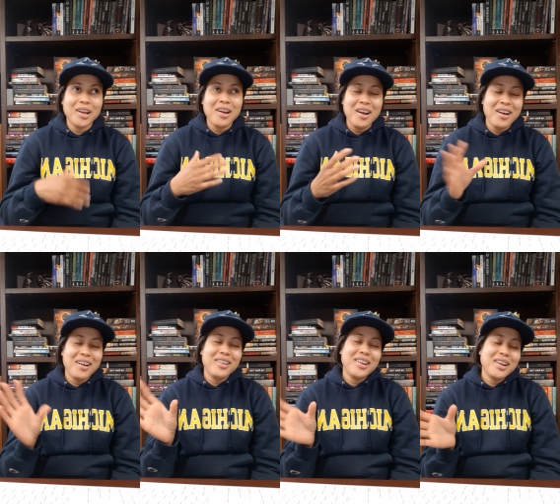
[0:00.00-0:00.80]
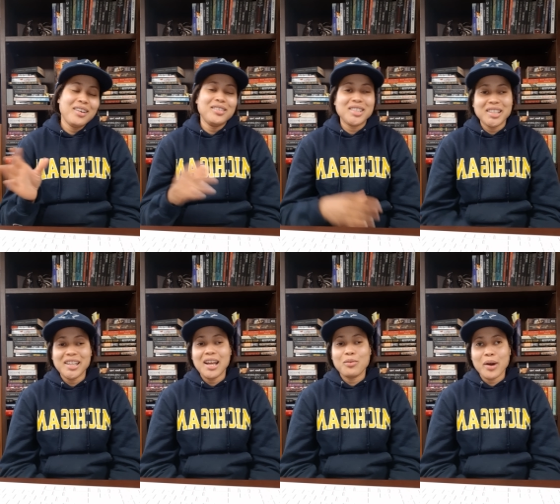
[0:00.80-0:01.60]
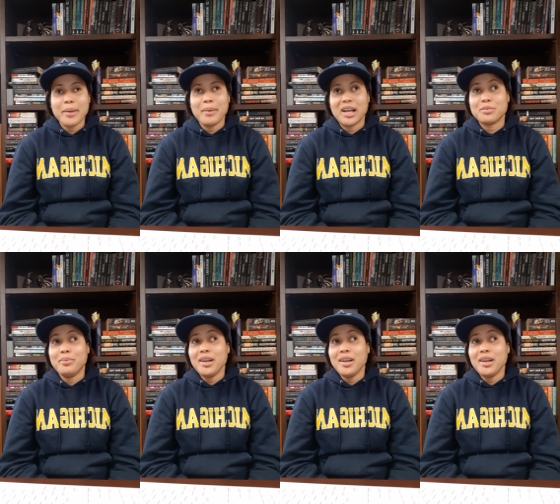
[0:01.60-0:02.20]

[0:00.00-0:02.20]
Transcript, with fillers: oh, you know, it's just not a right match.